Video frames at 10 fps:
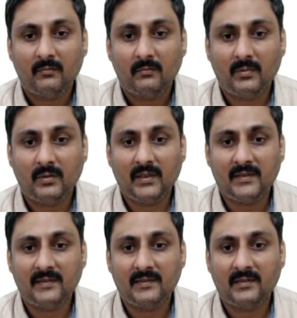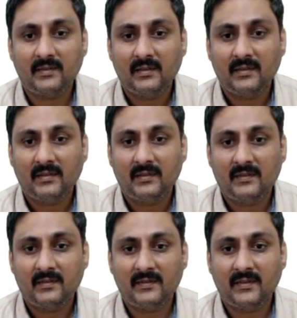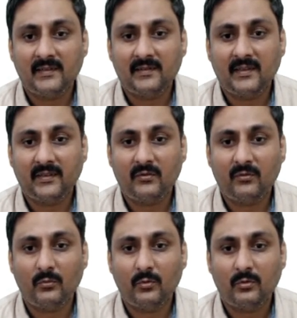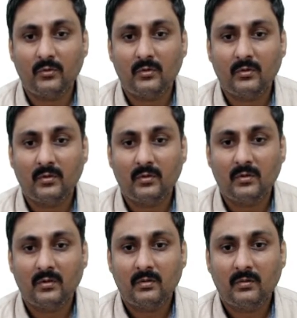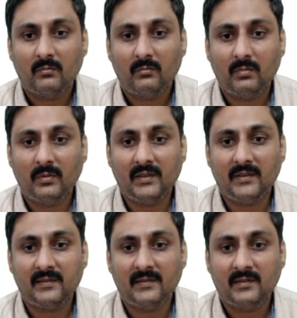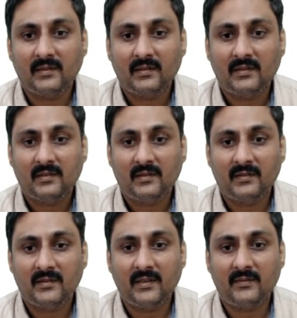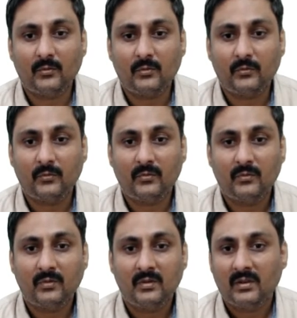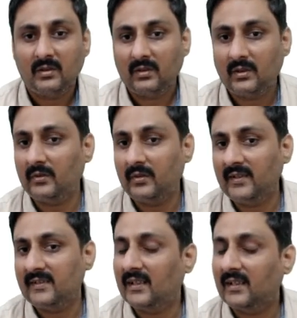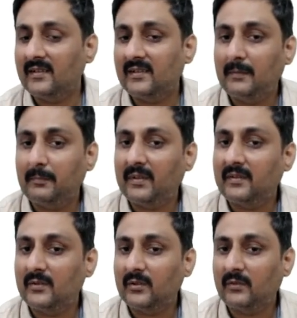plus 6H2O plus 6O2. Now this occurs in the presence of